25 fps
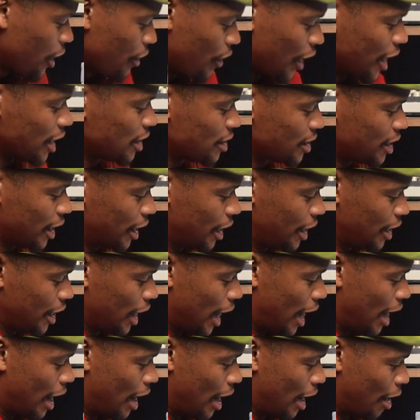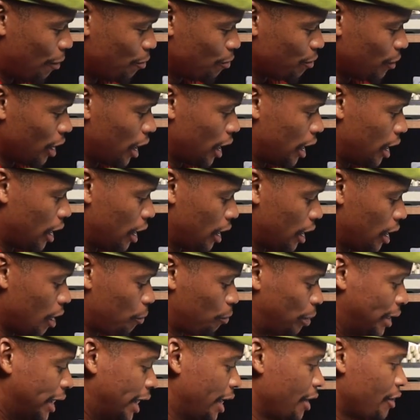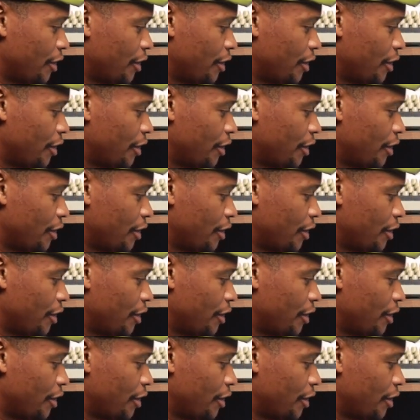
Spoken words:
That is then a player